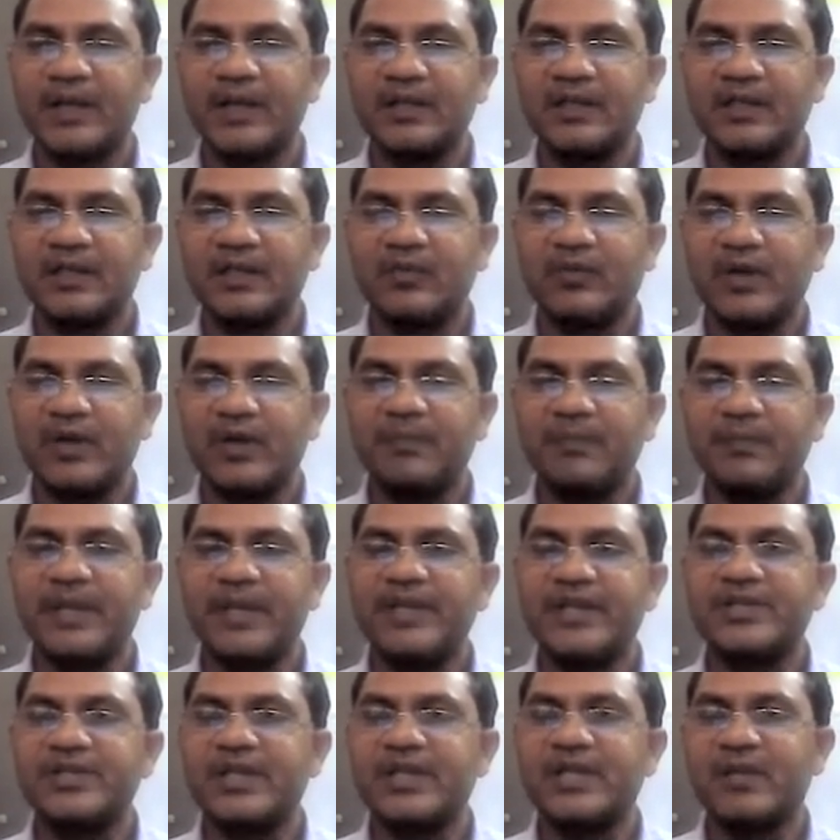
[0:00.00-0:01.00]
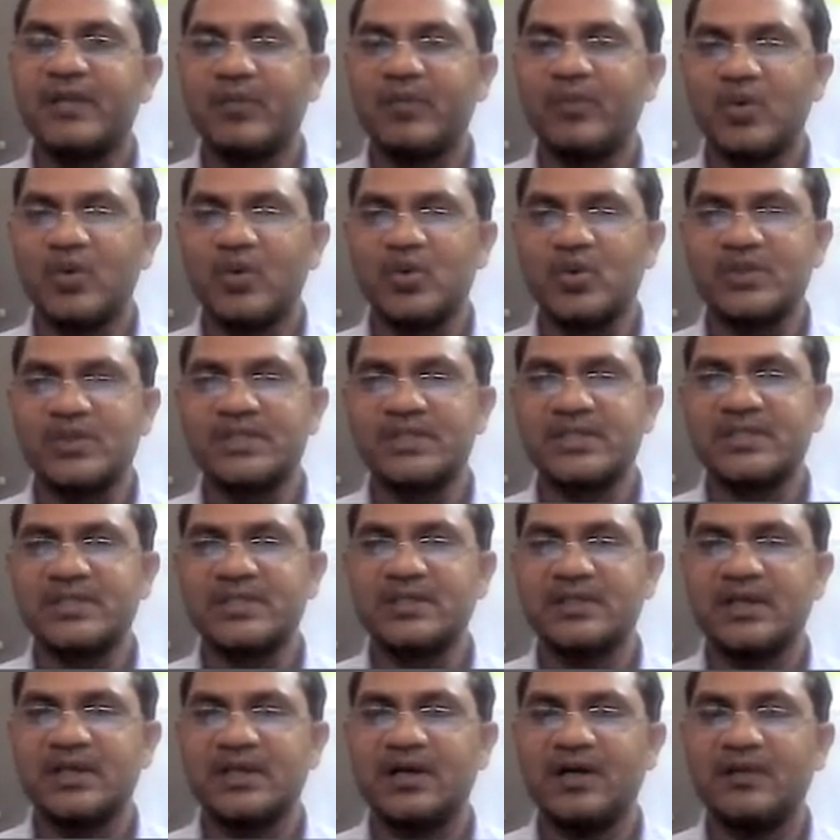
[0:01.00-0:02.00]
the vibrational
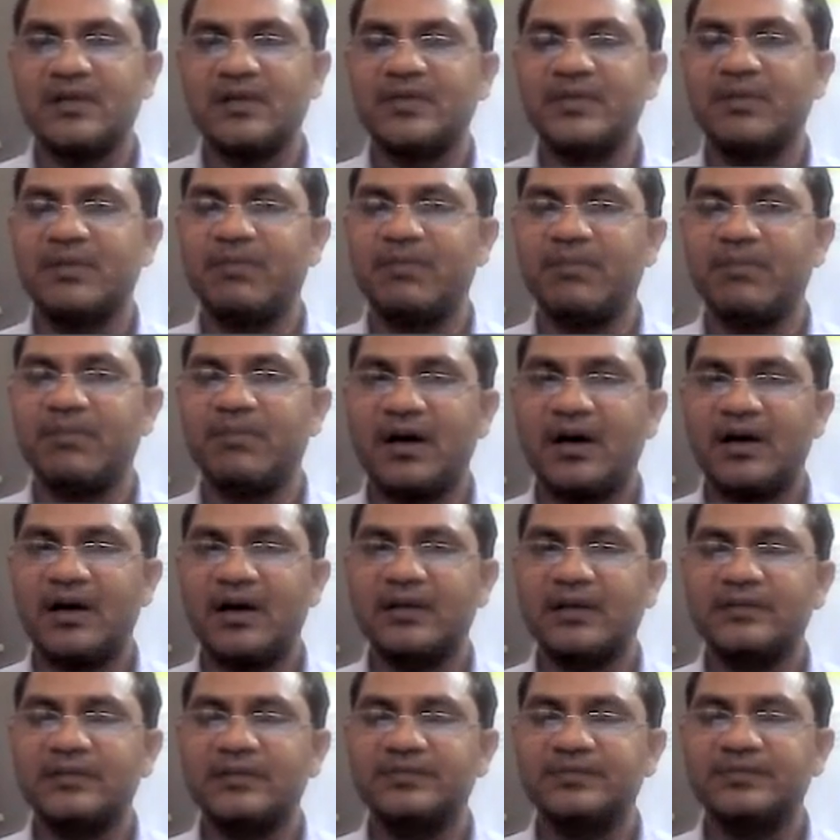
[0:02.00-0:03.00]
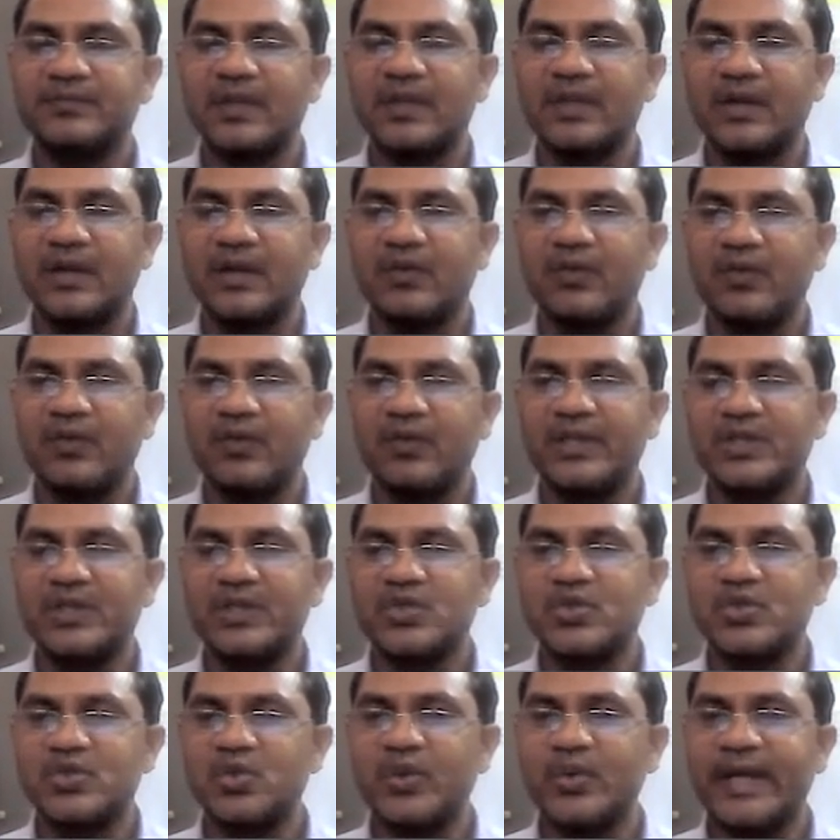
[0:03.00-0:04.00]
modes of the bar when
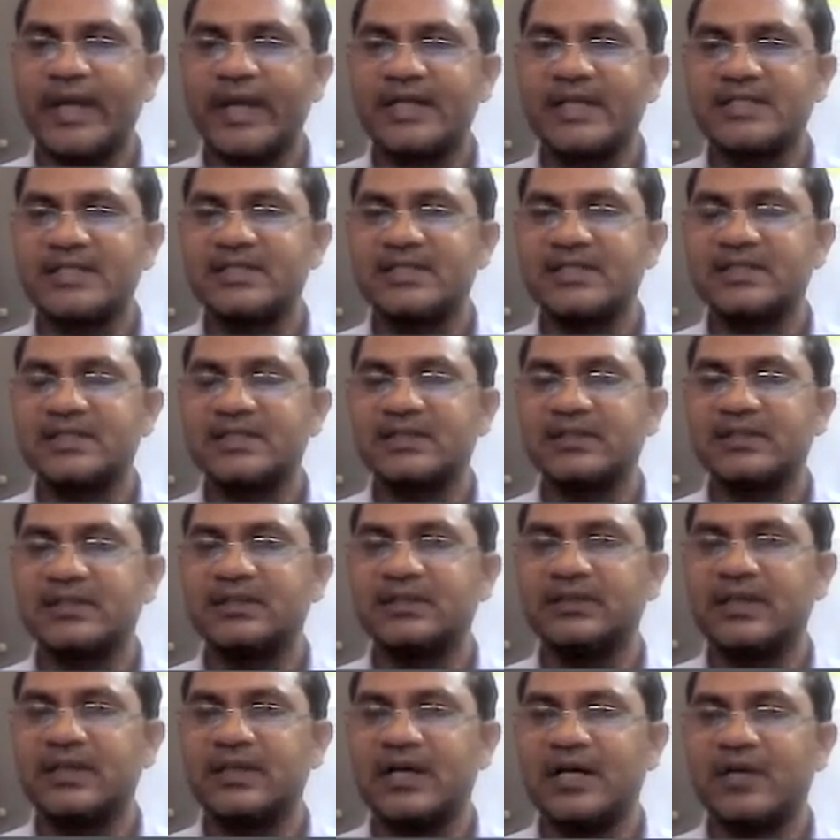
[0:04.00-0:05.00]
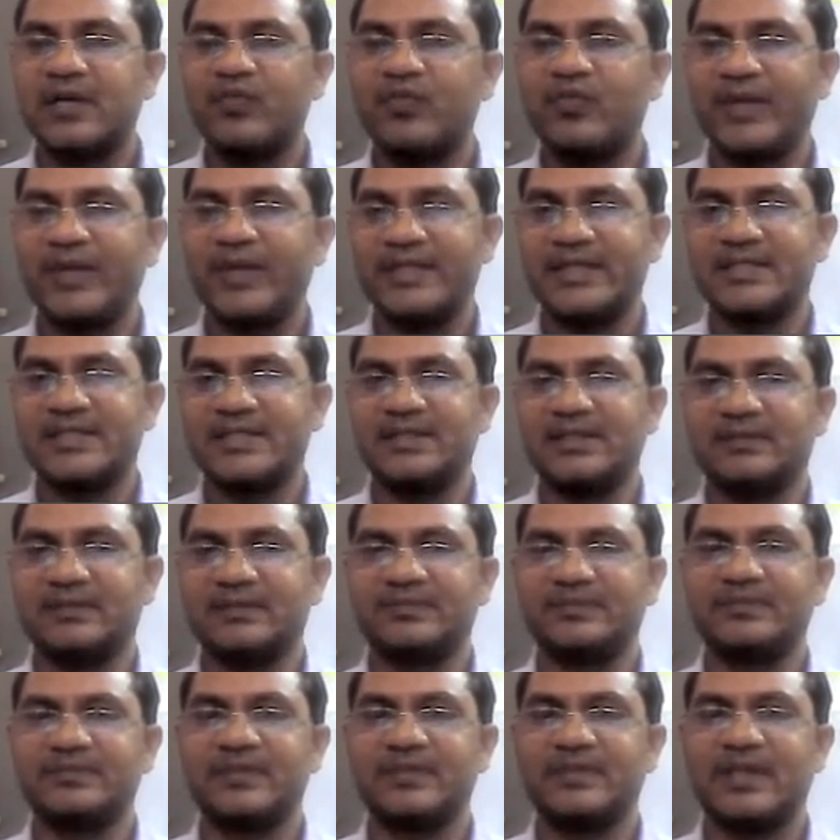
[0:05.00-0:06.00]
the 2 ends are fixed,
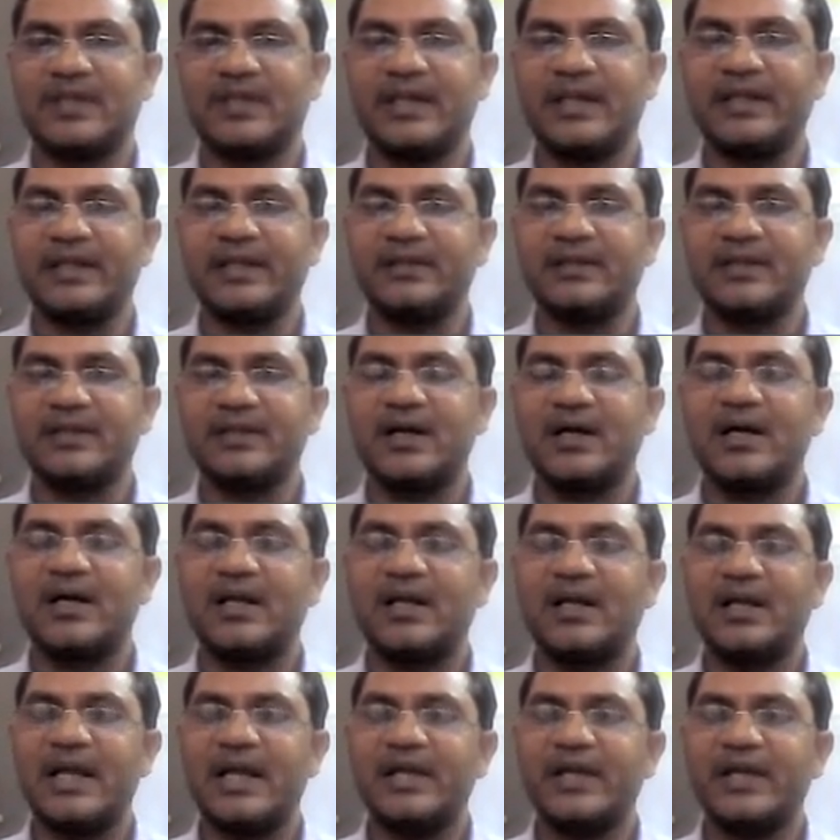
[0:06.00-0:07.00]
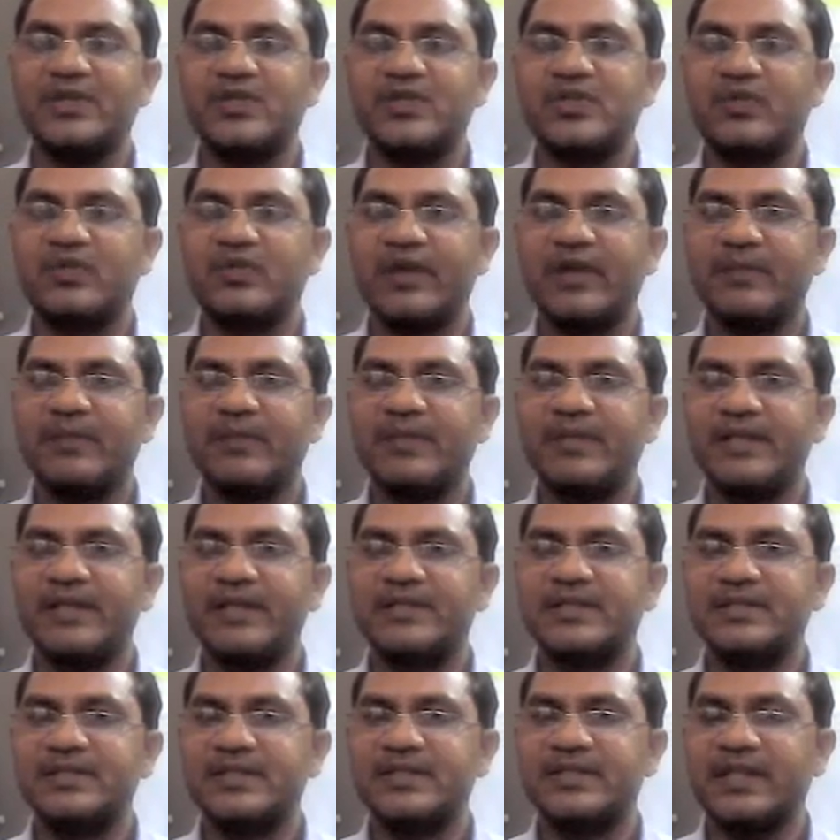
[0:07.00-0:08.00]
right? Or longitudinal
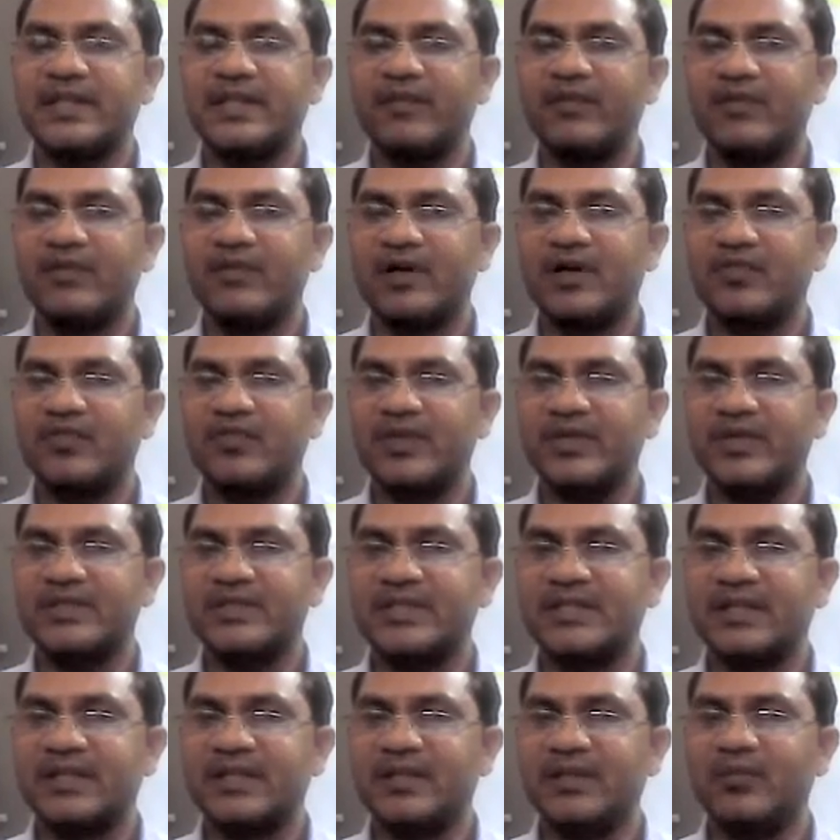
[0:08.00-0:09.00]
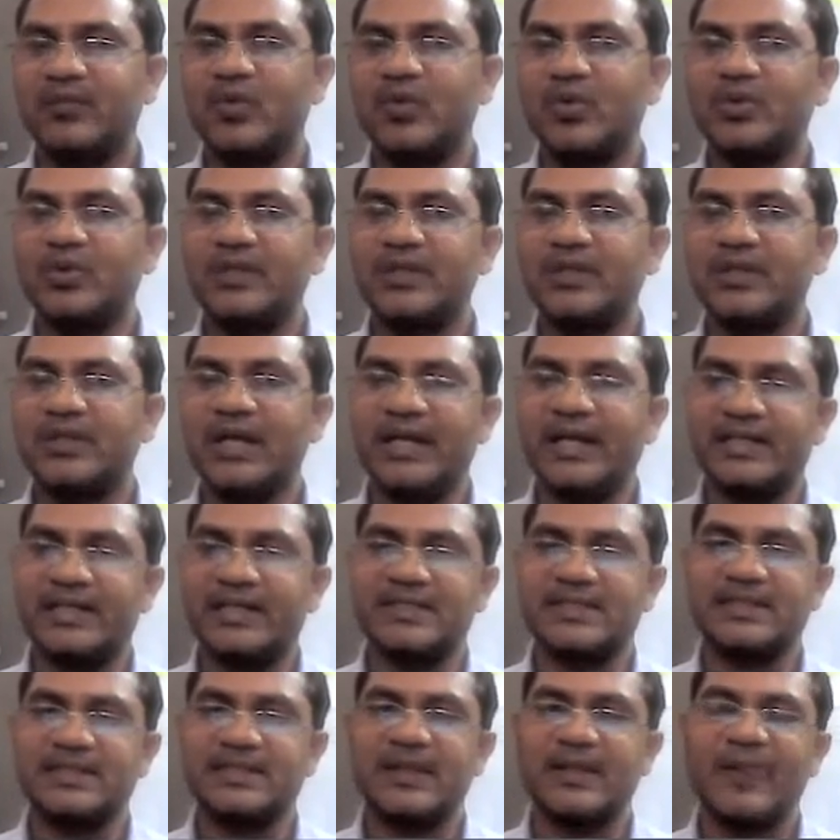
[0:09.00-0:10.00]
vibrations in a bar fixed at the both the
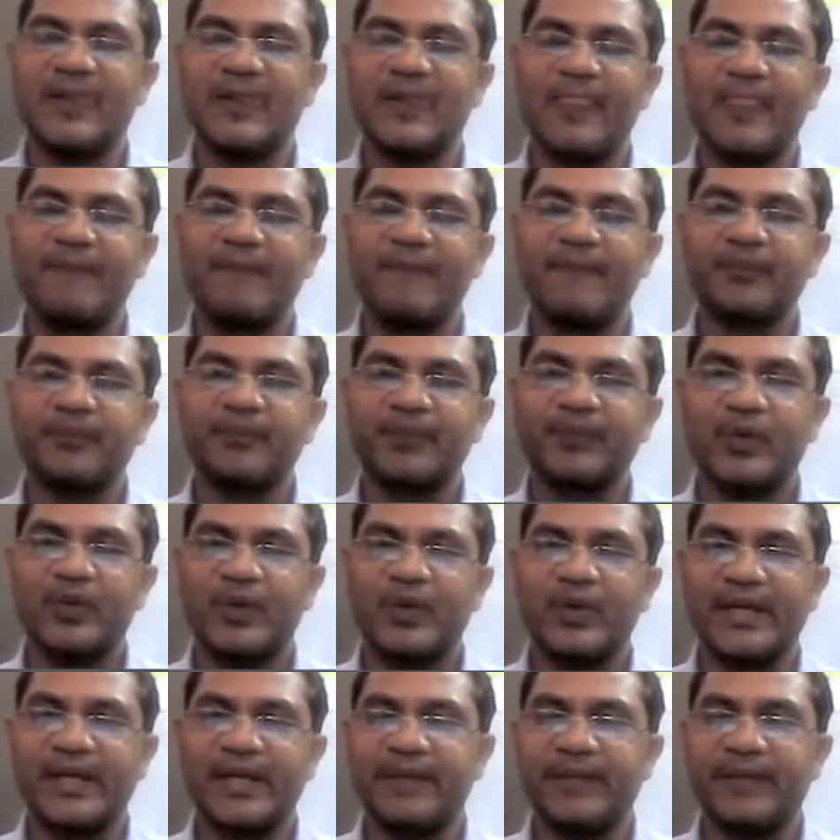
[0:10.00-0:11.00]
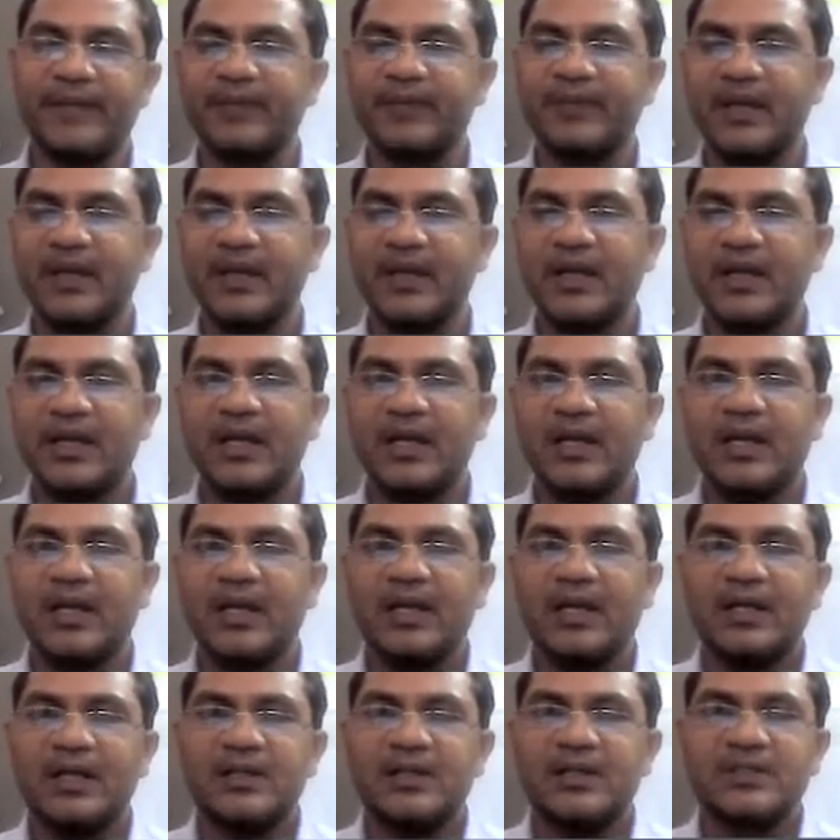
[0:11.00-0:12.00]
ends. Okay,
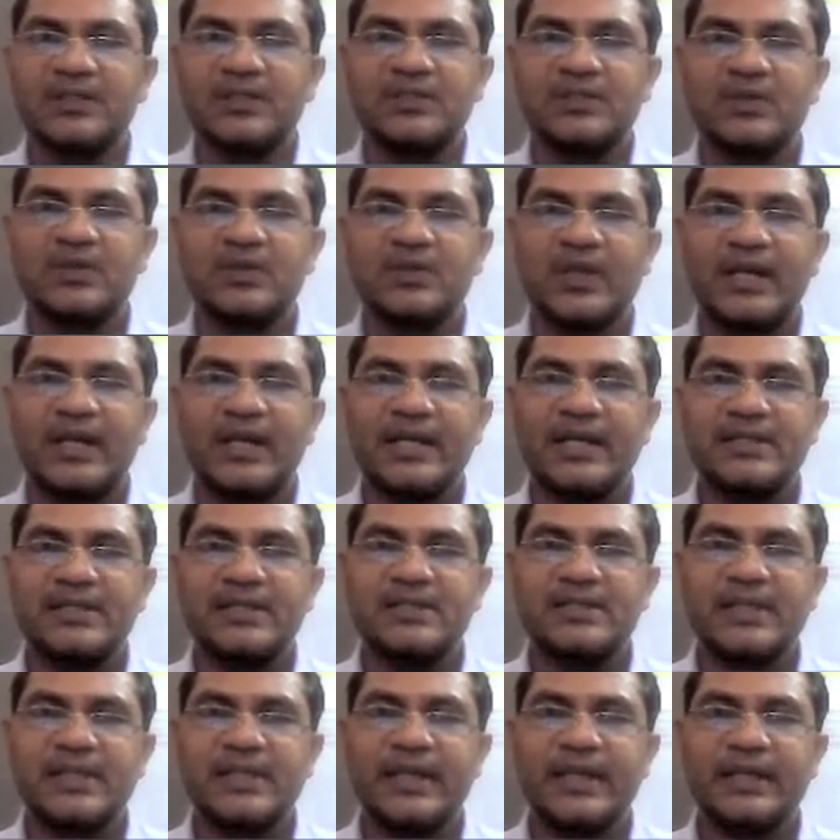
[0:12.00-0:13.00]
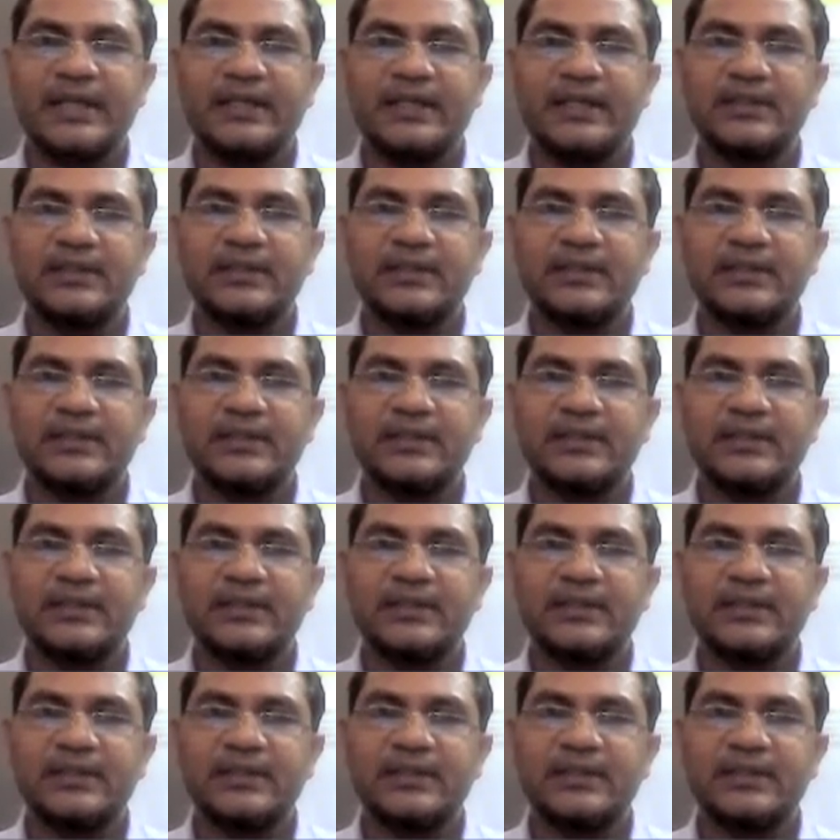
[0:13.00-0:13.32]
so let us take